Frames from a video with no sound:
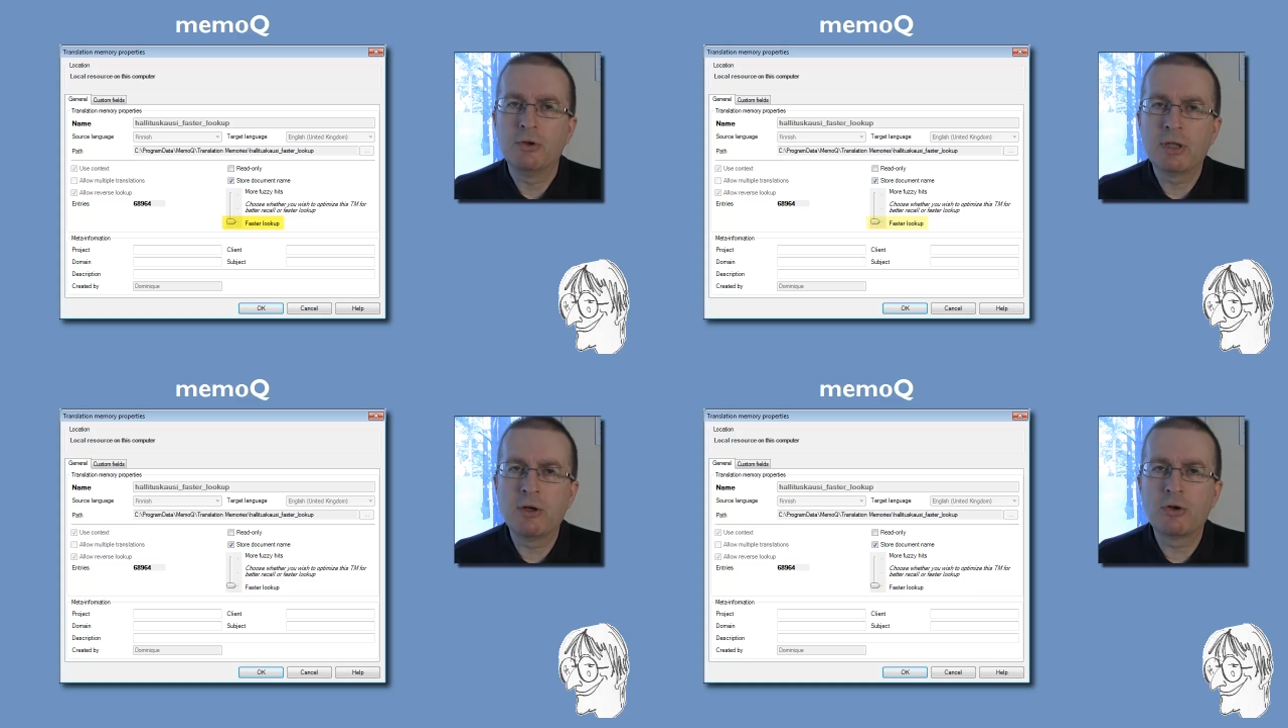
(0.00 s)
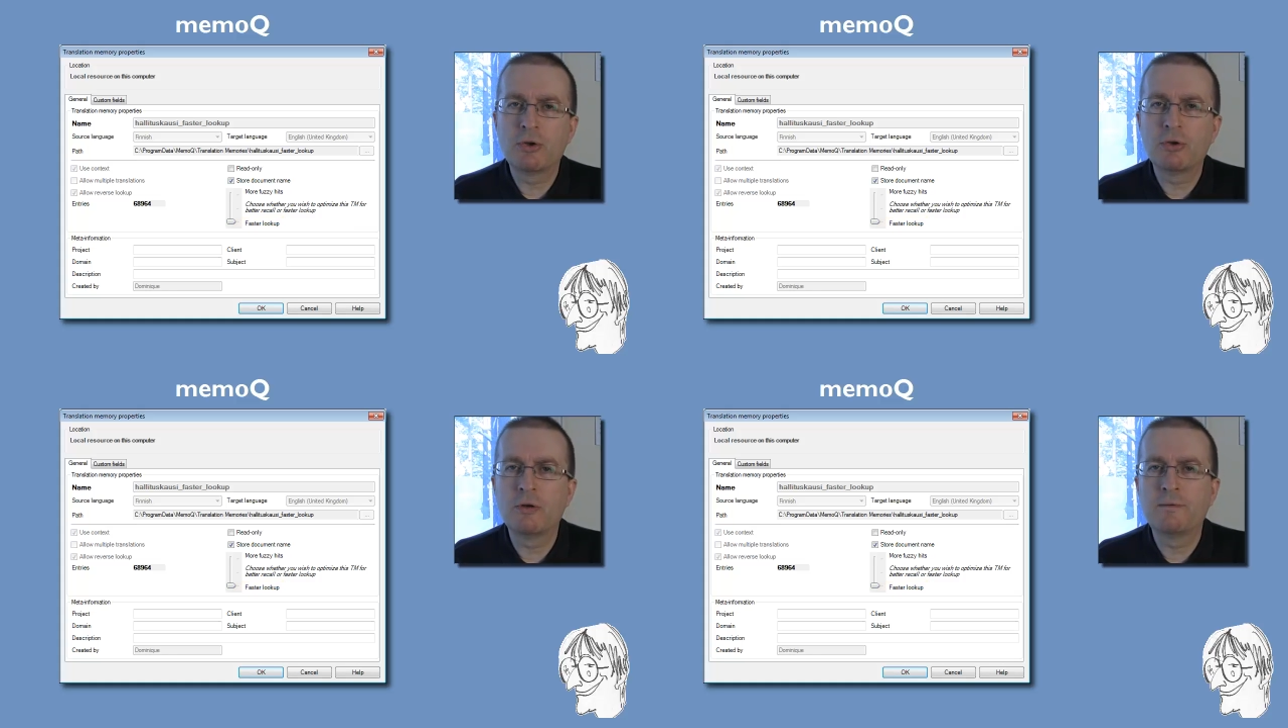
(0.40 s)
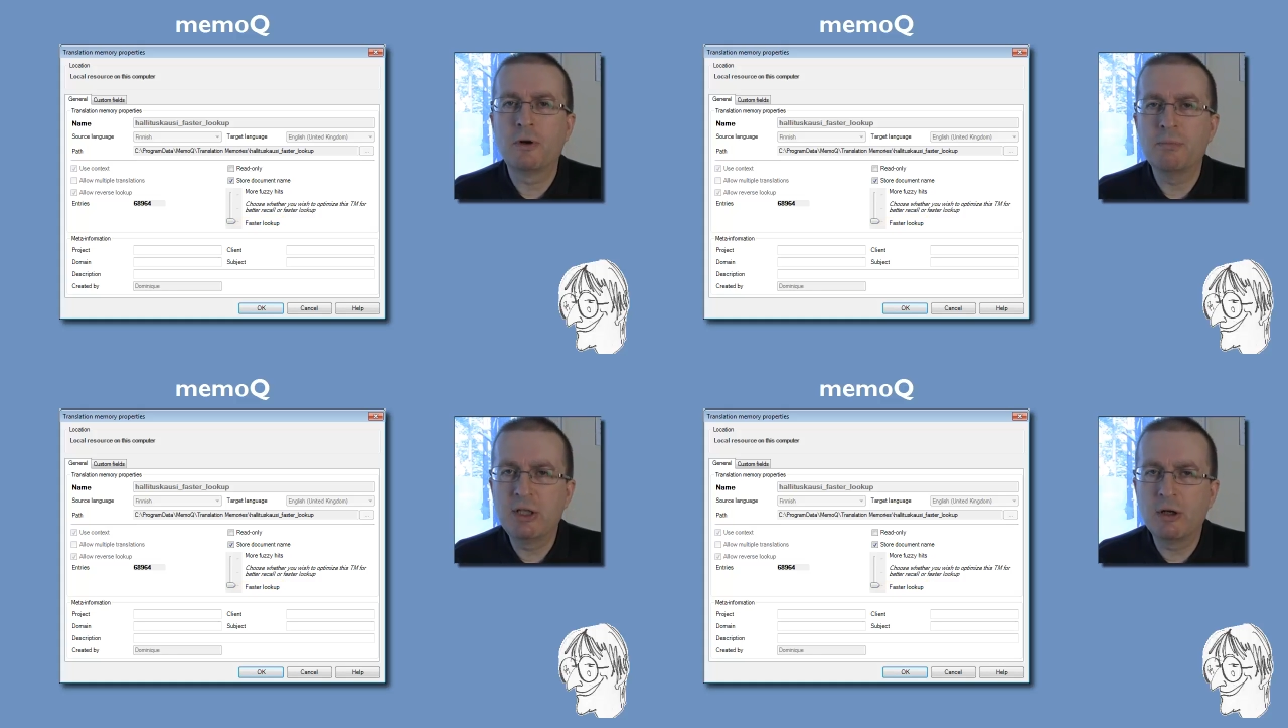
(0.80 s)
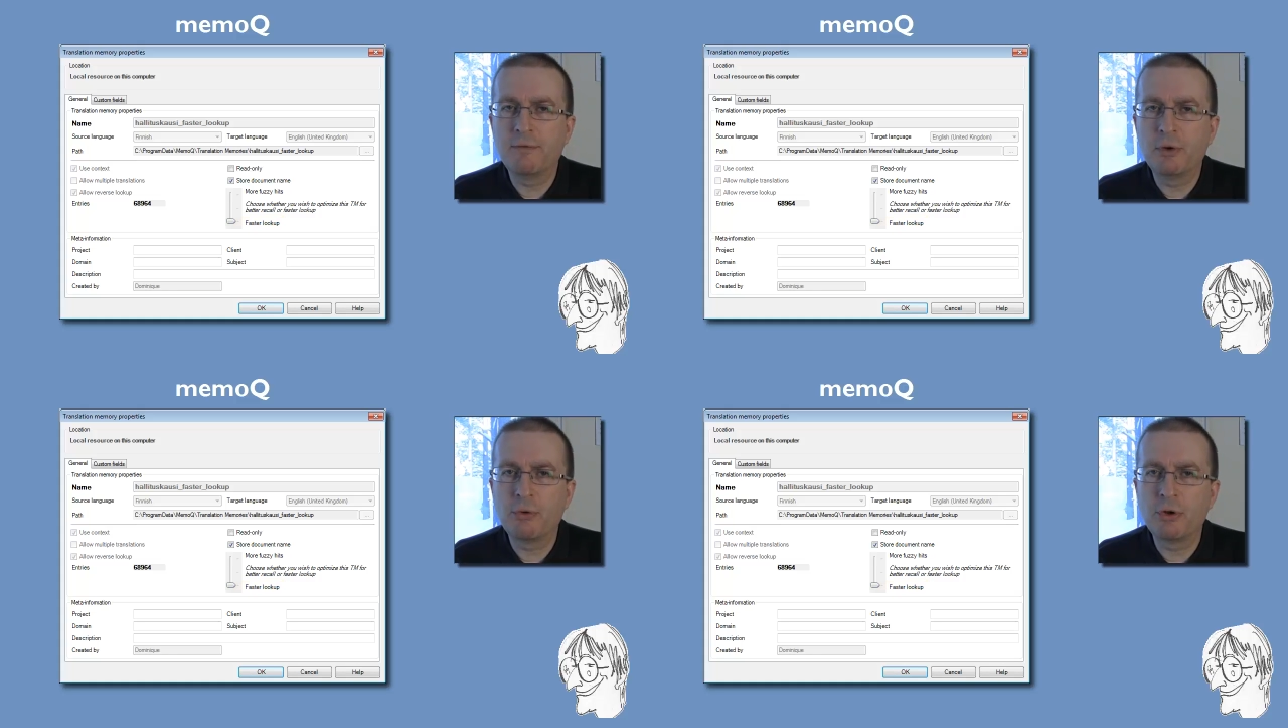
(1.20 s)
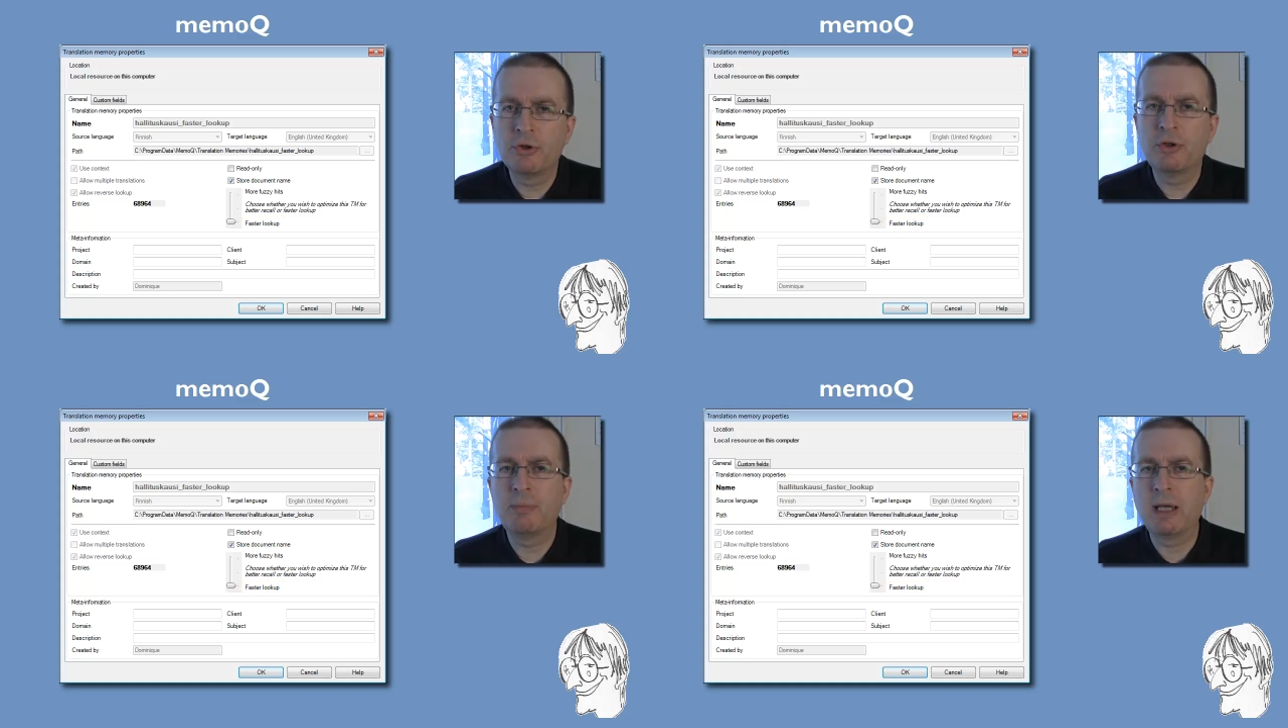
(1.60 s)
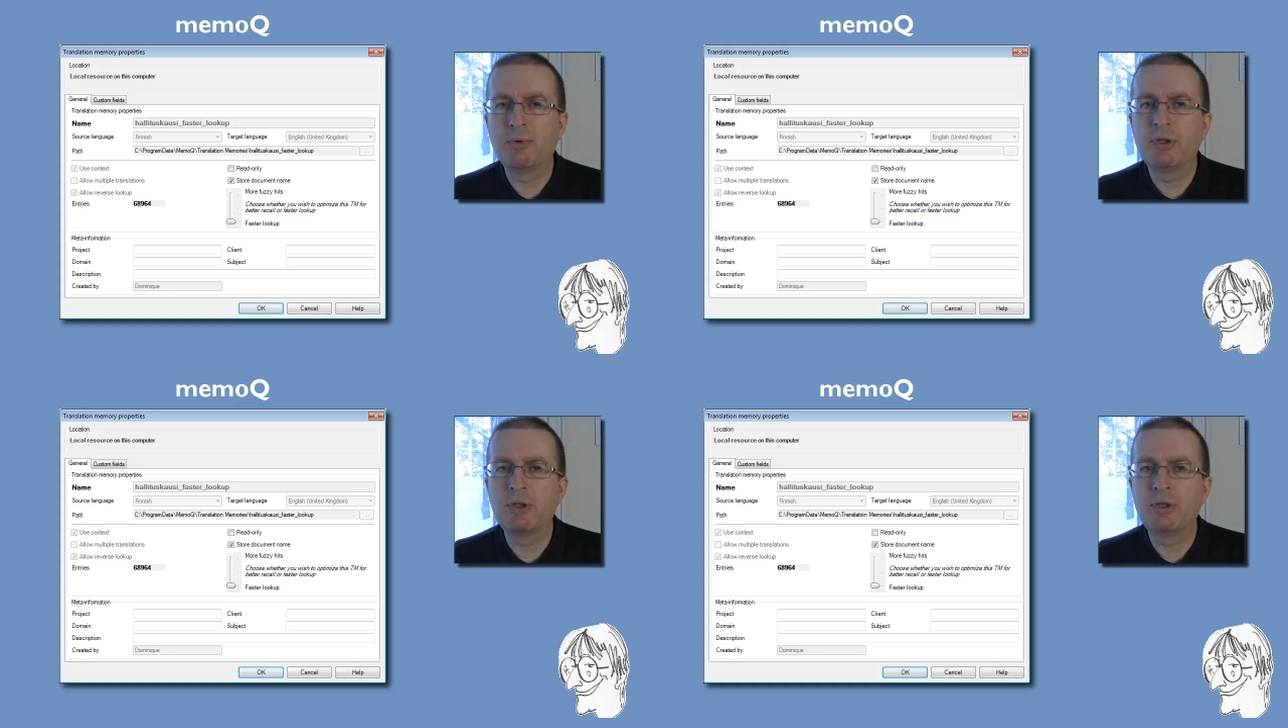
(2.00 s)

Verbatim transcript: You can also go for middle of the road by